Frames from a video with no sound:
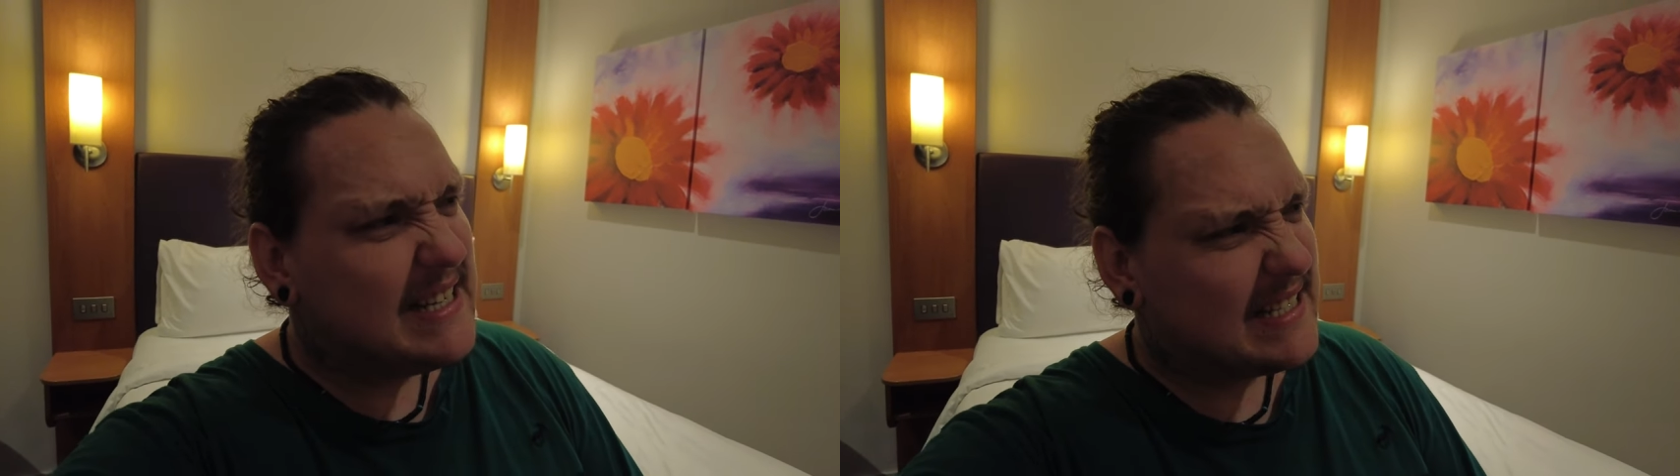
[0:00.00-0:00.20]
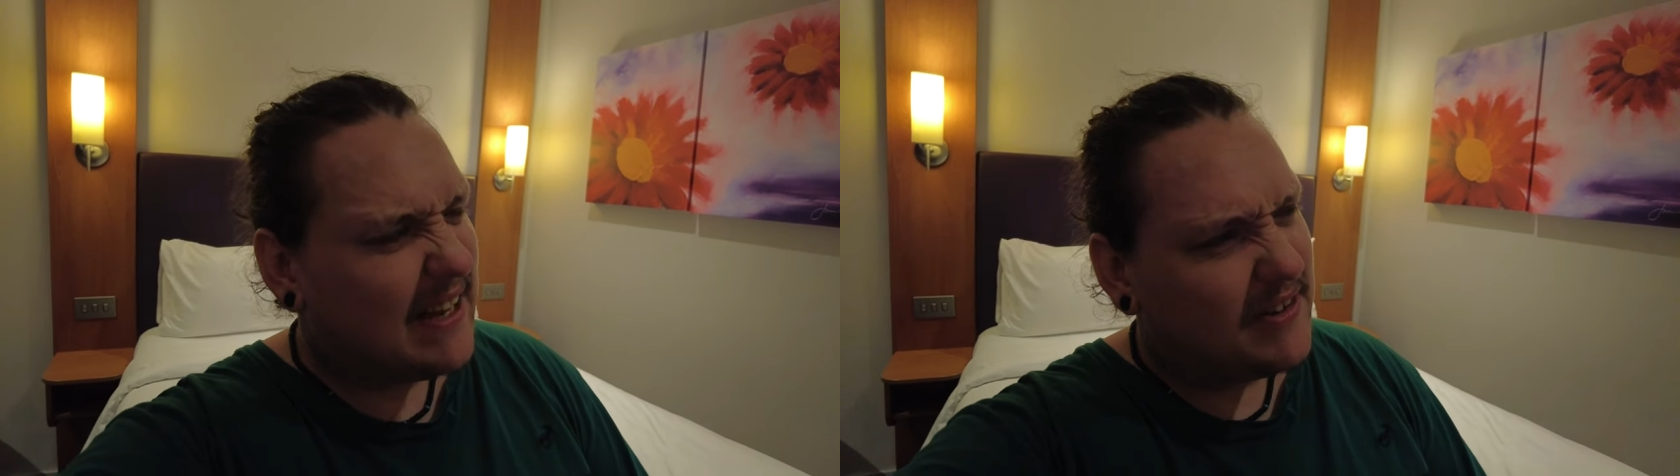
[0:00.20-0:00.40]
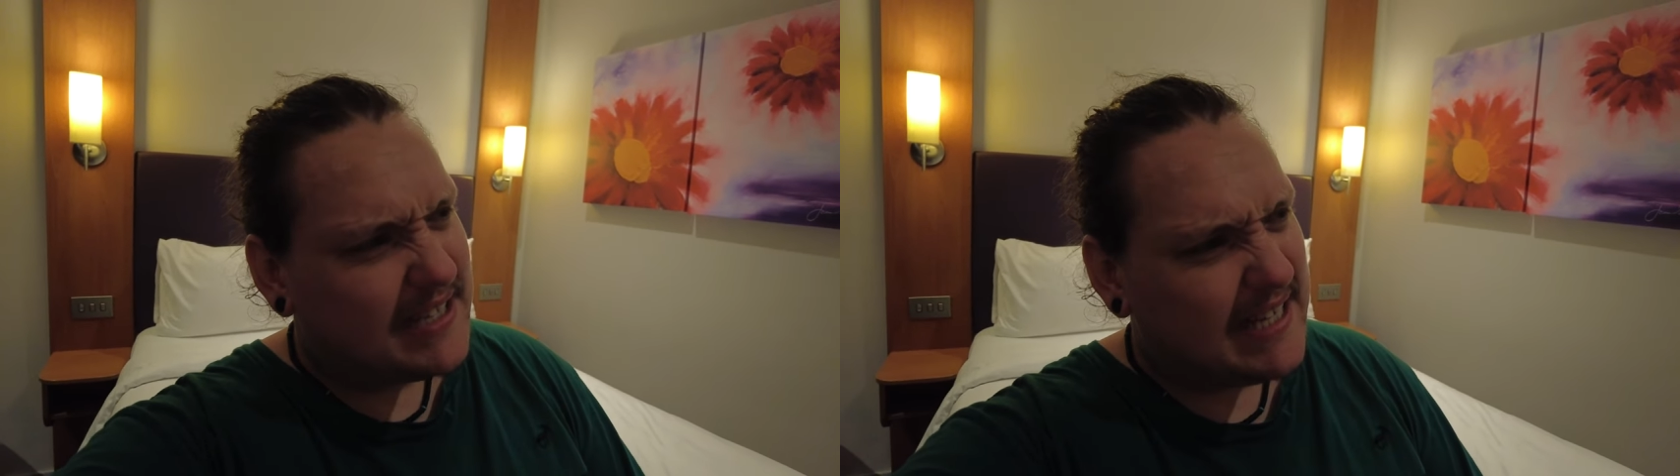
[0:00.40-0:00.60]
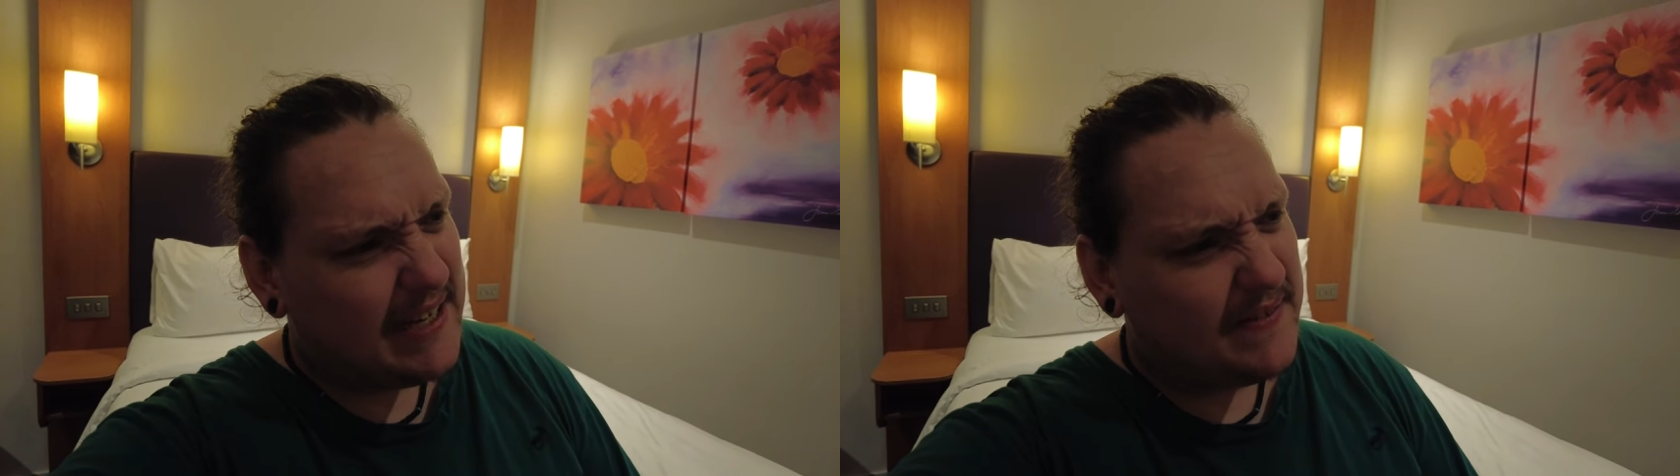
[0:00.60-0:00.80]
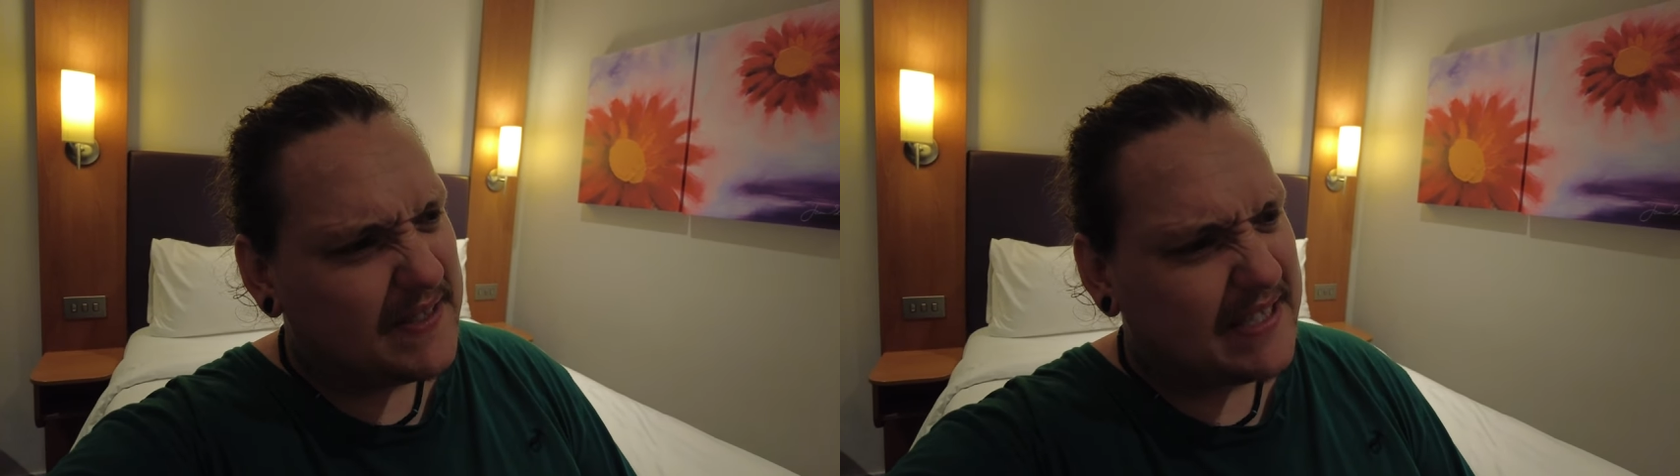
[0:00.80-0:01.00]

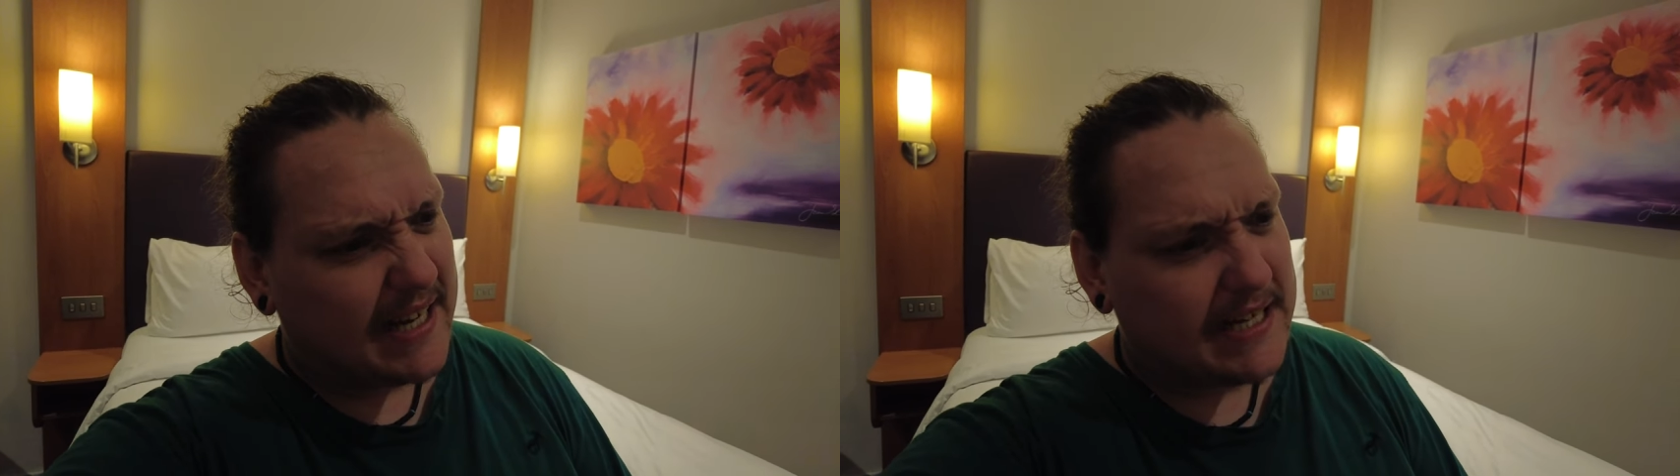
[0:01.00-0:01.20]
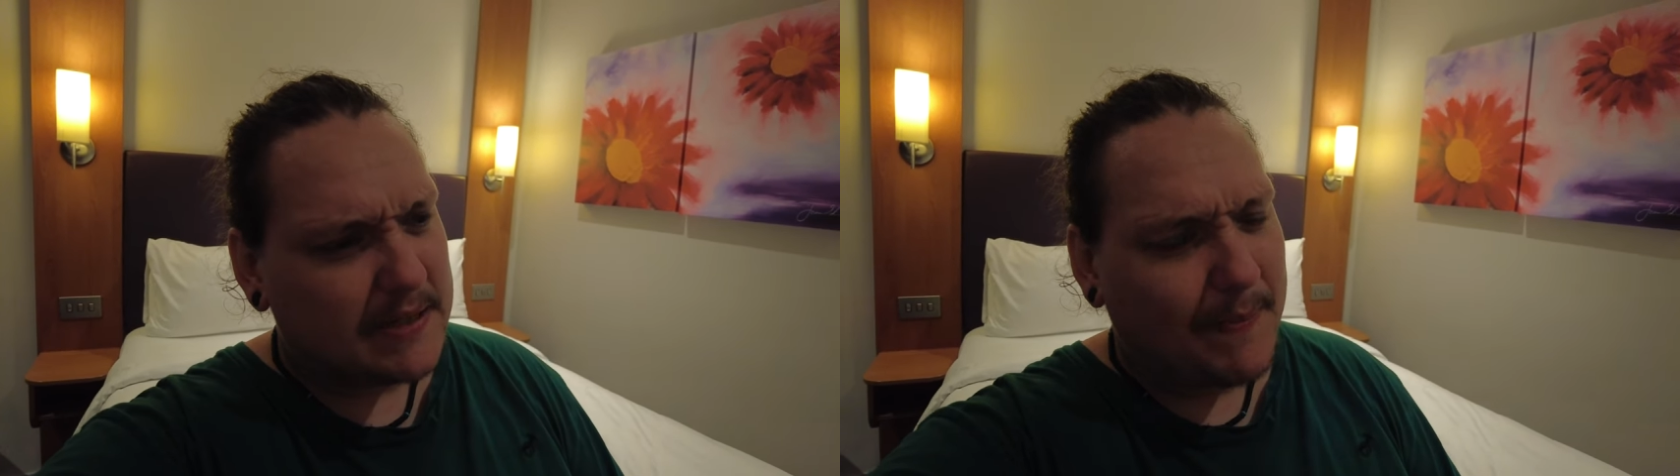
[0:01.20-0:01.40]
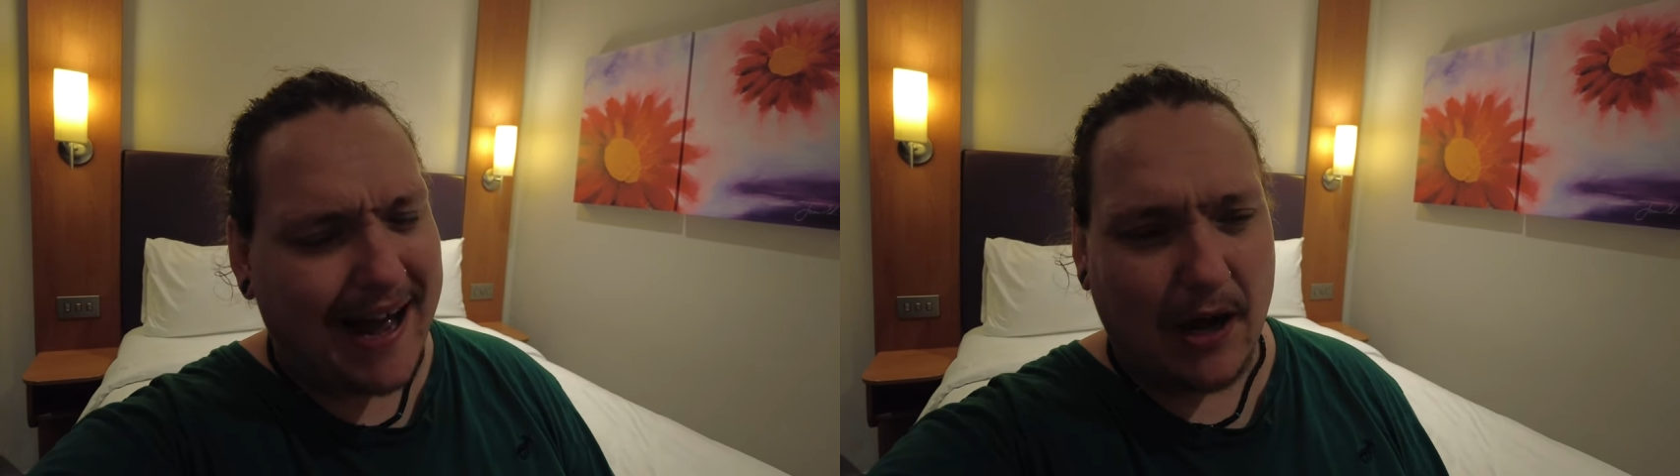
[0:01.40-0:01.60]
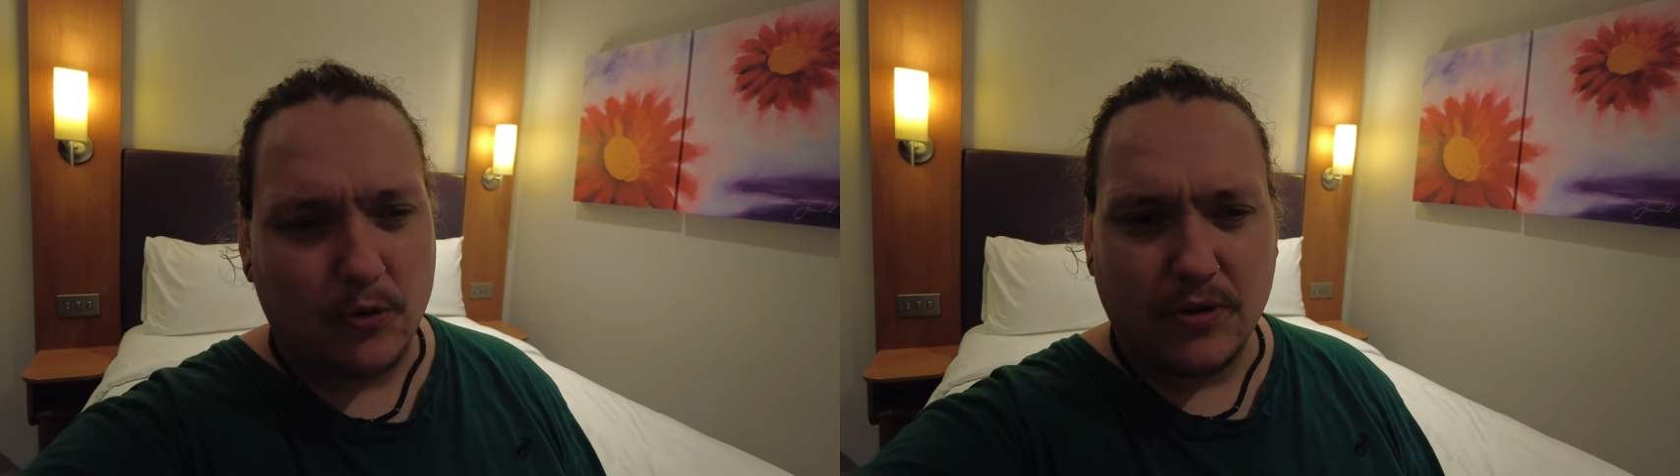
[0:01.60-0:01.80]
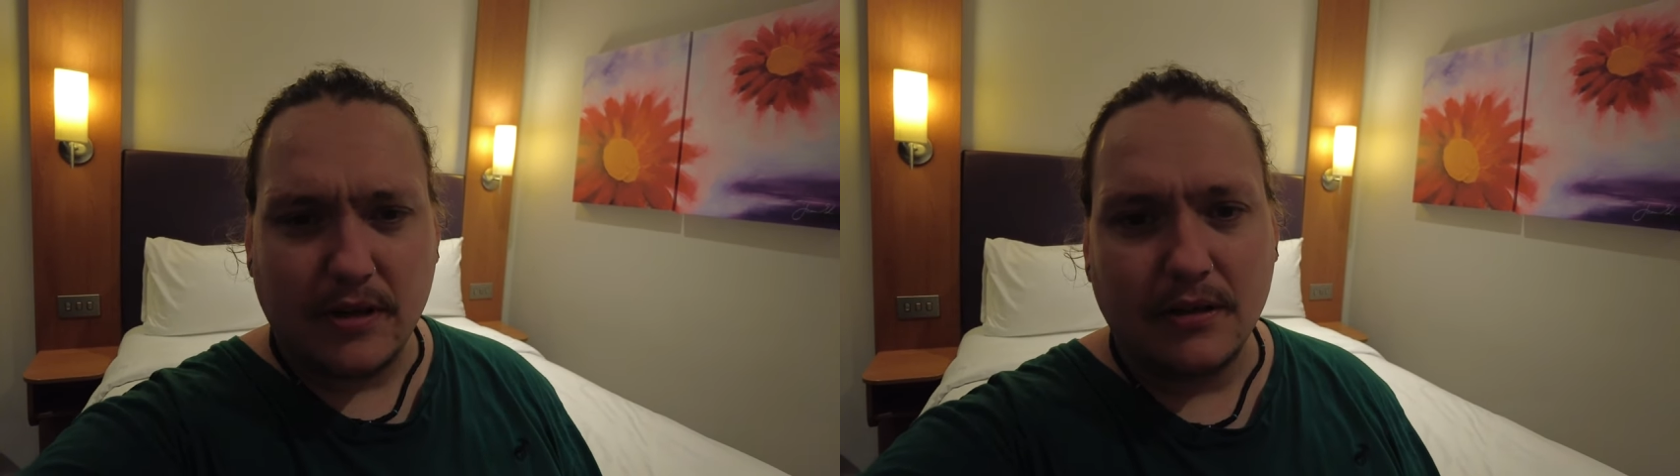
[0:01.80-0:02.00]

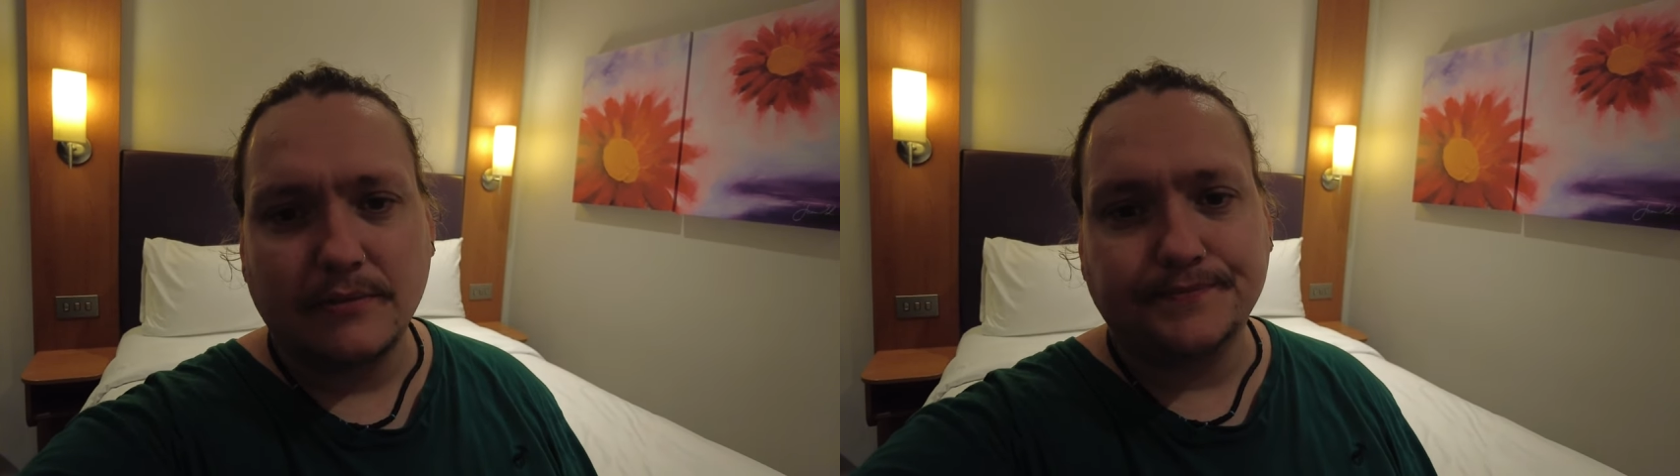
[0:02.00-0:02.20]
£76